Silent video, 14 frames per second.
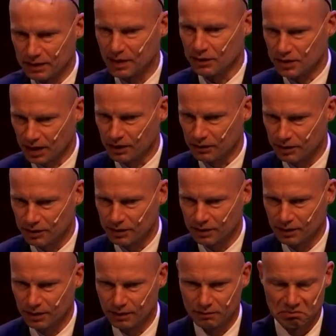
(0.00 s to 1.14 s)
It's uh,
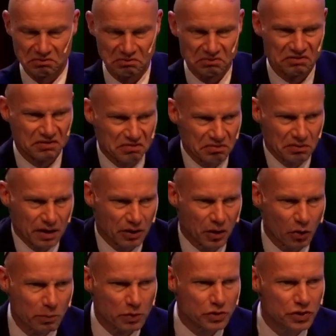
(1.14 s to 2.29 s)
almost human, eh? is
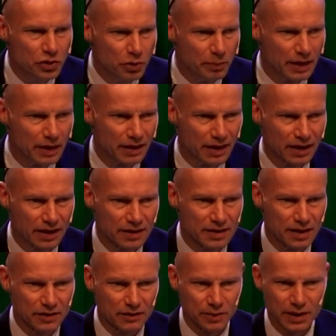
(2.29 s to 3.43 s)
that we
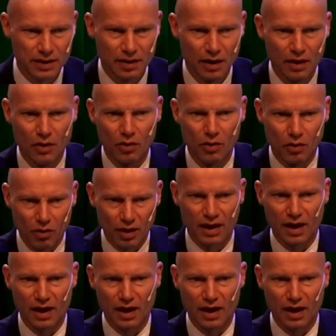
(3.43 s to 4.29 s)
organize ourselves in little